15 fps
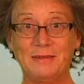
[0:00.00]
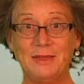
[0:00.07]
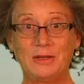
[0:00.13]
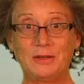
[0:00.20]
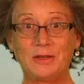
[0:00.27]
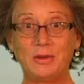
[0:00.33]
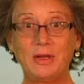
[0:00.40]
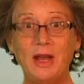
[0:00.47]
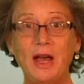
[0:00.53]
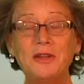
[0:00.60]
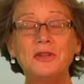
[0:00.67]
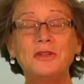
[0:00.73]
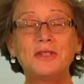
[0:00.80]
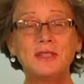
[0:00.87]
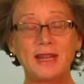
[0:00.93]
So an
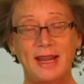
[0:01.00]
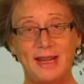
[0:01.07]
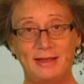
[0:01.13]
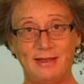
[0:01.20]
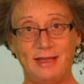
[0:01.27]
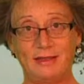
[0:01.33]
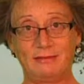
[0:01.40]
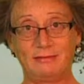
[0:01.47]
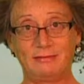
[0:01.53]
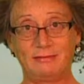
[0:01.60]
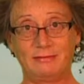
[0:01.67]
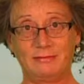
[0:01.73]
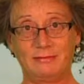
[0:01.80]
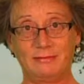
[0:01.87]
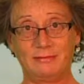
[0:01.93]
understanding
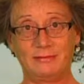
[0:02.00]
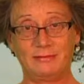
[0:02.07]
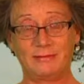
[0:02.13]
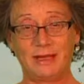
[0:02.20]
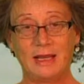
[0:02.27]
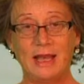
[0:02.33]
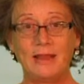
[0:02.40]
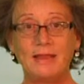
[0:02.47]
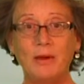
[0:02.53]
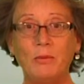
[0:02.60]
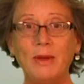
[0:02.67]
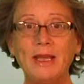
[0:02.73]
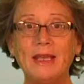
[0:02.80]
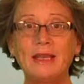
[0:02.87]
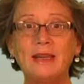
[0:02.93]
that
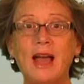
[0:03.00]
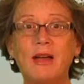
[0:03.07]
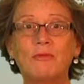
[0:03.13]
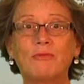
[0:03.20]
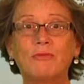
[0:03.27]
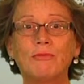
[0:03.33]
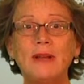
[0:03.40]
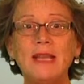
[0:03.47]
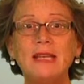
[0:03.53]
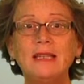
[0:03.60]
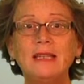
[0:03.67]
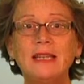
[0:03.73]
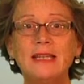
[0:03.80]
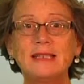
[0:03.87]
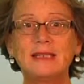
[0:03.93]
we cannot
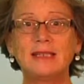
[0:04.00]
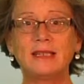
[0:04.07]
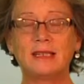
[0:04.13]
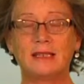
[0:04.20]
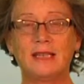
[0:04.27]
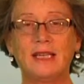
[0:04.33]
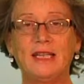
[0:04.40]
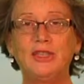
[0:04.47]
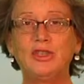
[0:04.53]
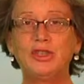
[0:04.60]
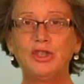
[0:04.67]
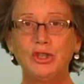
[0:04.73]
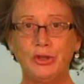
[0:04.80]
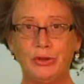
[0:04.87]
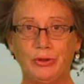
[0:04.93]
realistically
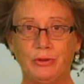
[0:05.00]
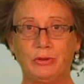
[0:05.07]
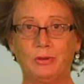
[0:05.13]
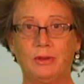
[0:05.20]
do